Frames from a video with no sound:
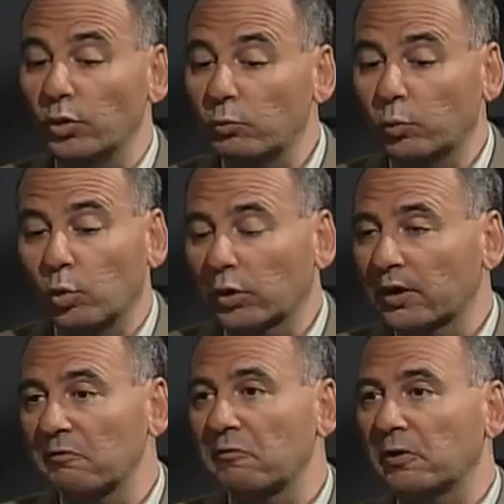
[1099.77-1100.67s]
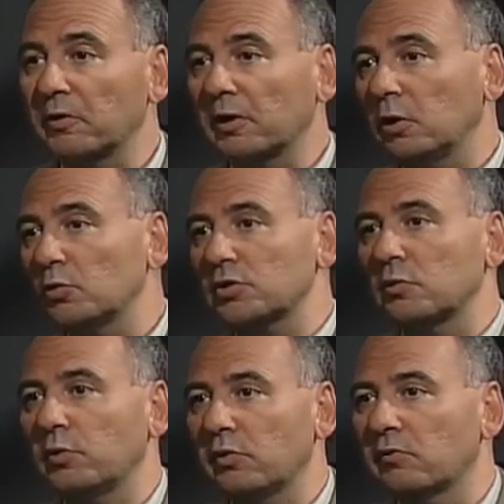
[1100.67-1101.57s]
working very closely
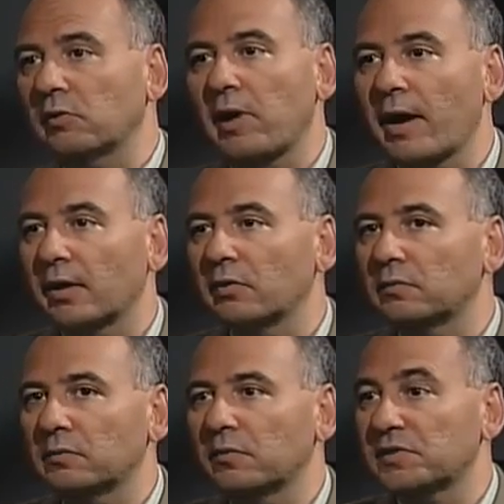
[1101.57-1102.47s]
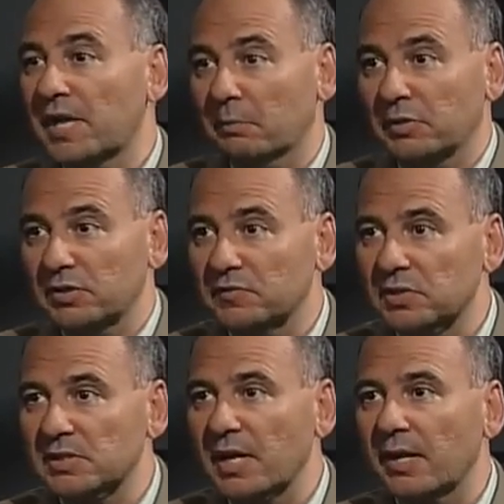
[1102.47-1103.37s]
with a variety of segments of
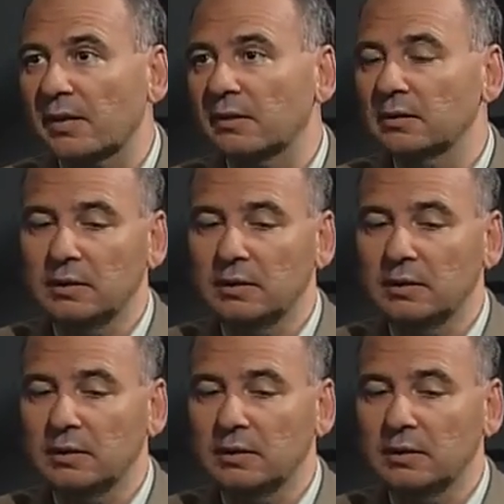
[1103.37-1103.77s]
society.